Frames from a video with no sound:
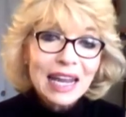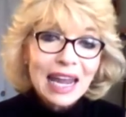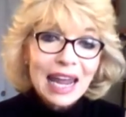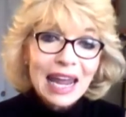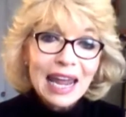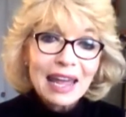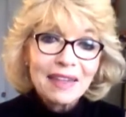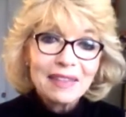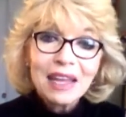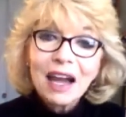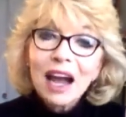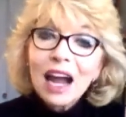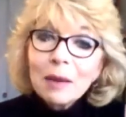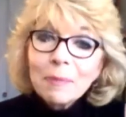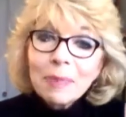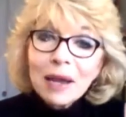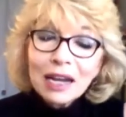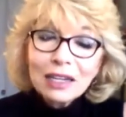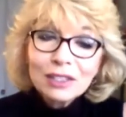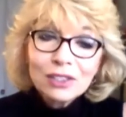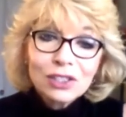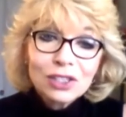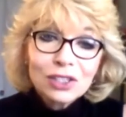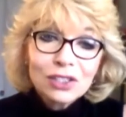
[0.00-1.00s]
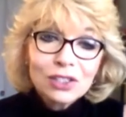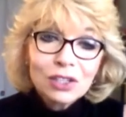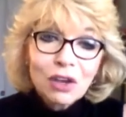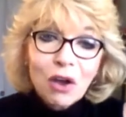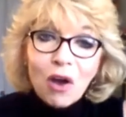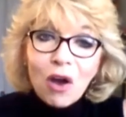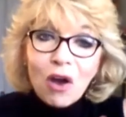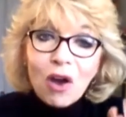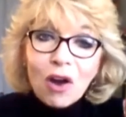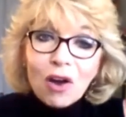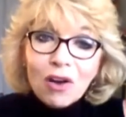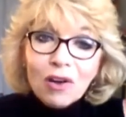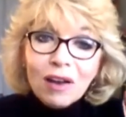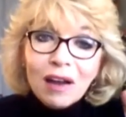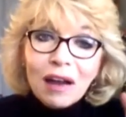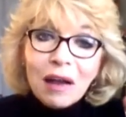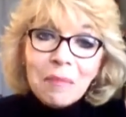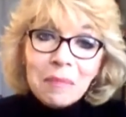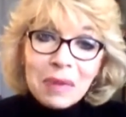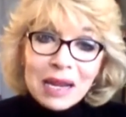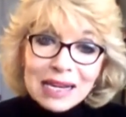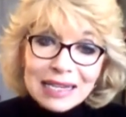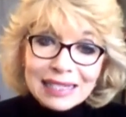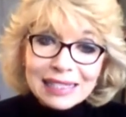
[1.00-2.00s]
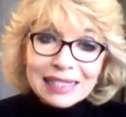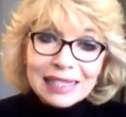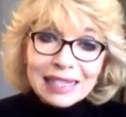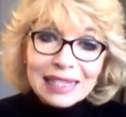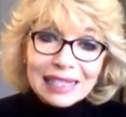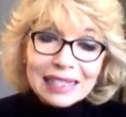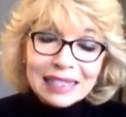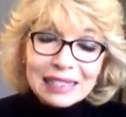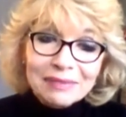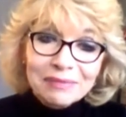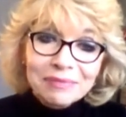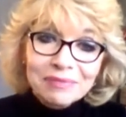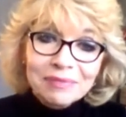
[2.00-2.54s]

And the eye patches are amazing.